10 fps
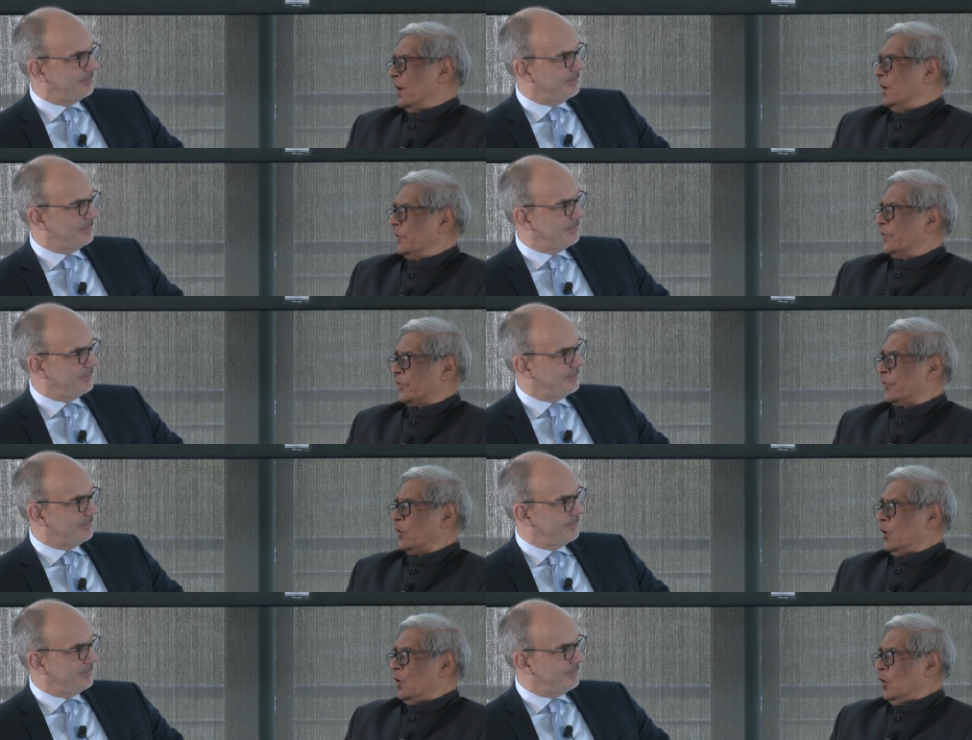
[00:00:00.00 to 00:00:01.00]
Speaker 1: else
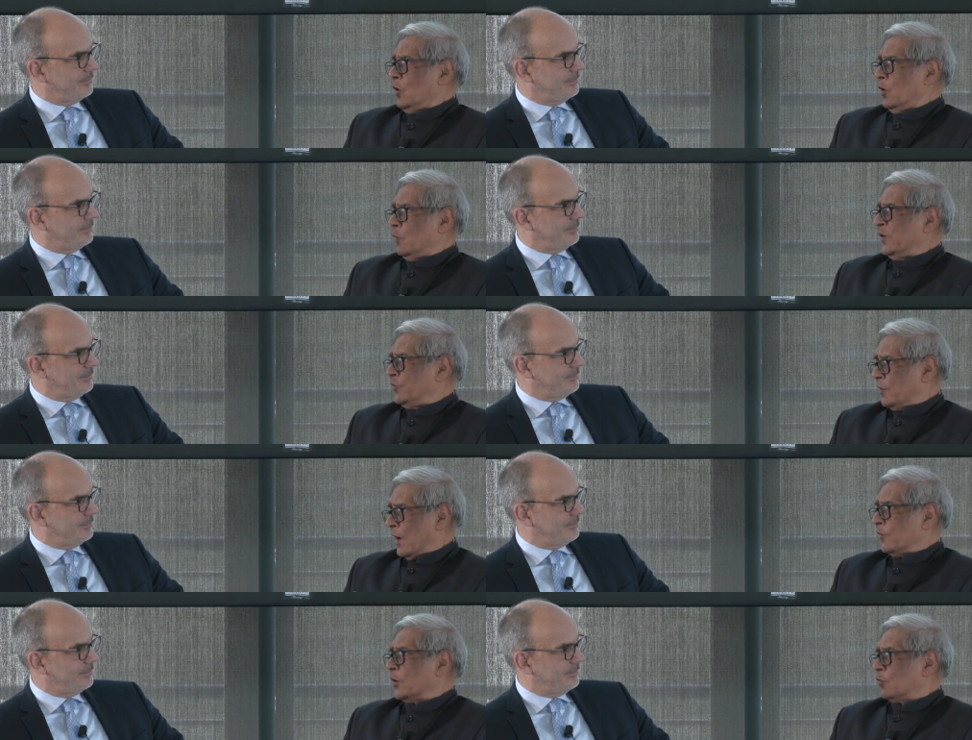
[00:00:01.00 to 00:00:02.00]
which you
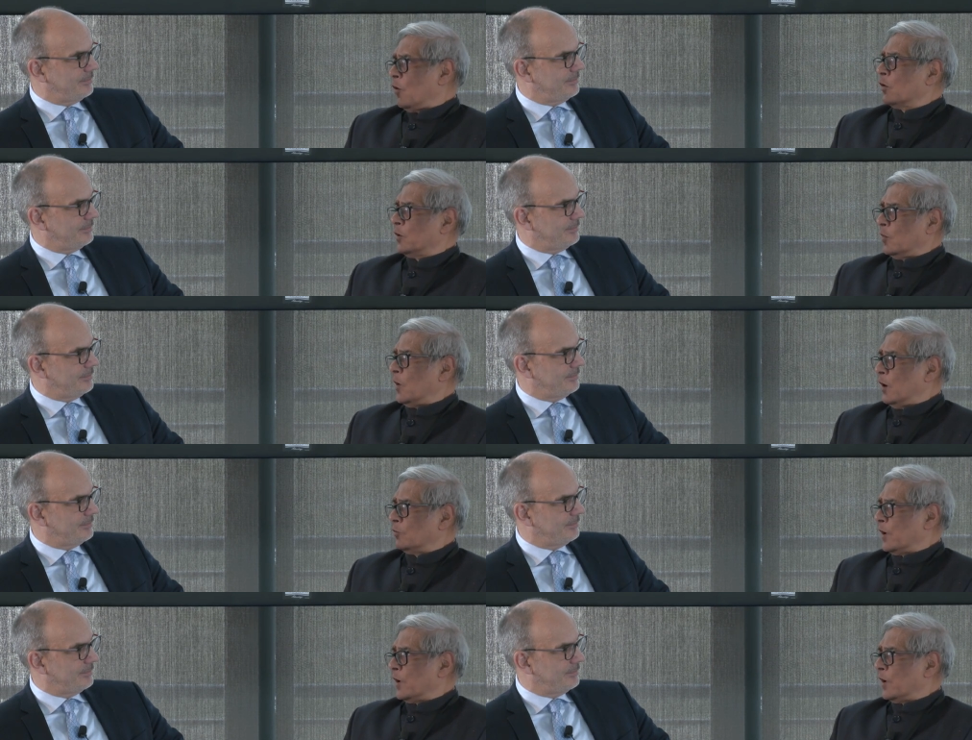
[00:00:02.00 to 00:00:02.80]
haven't talked about,